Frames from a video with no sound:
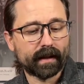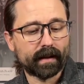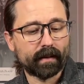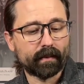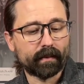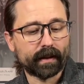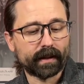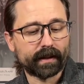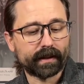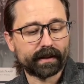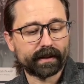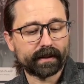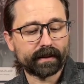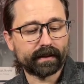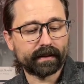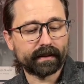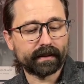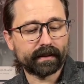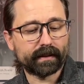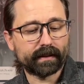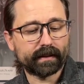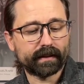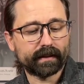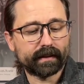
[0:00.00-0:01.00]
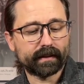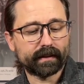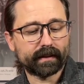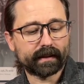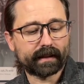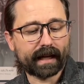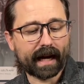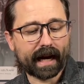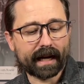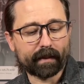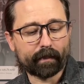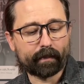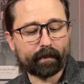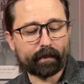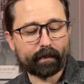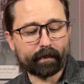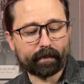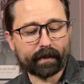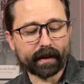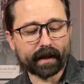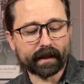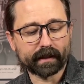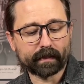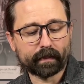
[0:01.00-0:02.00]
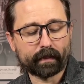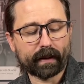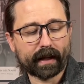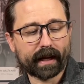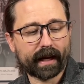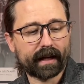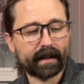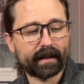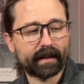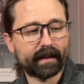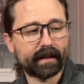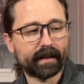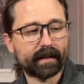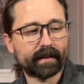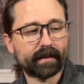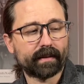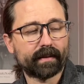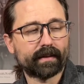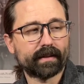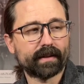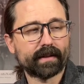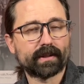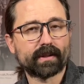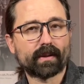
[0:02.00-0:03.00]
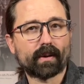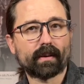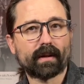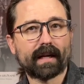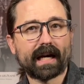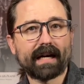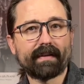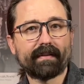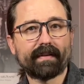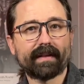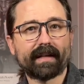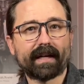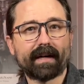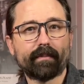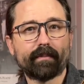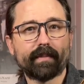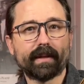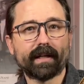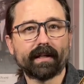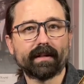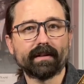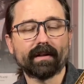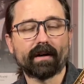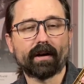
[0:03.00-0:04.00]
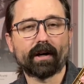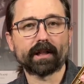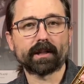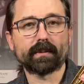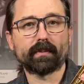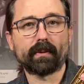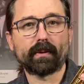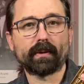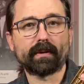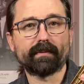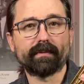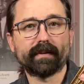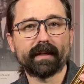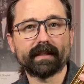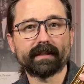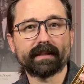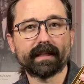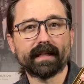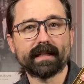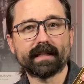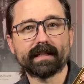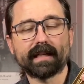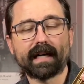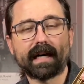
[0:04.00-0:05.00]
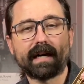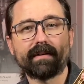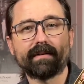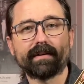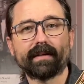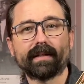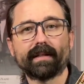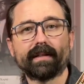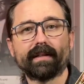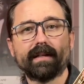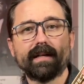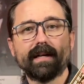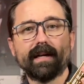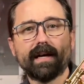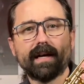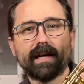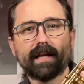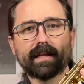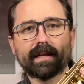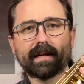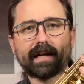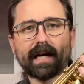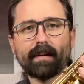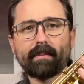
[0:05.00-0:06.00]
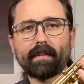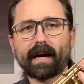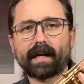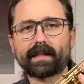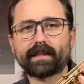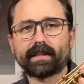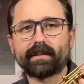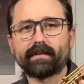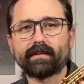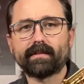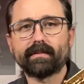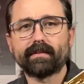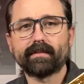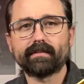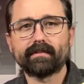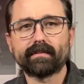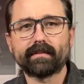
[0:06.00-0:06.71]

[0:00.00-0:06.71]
which kind of does play into this horn having that big, large bore vintage sound that I'm actually,